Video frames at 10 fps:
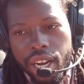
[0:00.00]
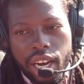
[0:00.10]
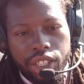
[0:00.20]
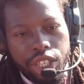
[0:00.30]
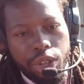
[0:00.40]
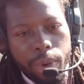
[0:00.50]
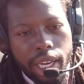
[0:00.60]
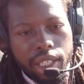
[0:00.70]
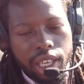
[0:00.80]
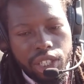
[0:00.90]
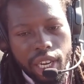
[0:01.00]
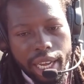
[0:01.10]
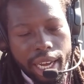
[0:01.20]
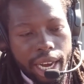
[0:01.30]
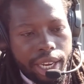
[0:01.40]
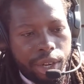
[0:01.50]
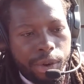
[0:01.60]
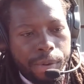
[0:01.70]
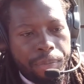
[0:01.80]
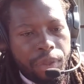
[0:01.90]
G3X Touch like I
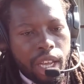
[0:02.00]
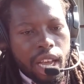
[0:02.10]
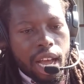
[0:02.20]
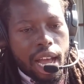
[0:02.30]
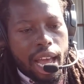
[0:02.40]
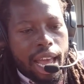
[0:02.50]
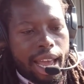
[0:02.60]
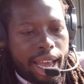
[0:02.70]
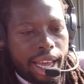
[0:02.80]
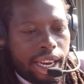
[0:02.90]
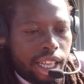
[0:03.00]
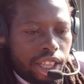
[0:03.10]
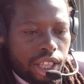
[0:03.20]
do. And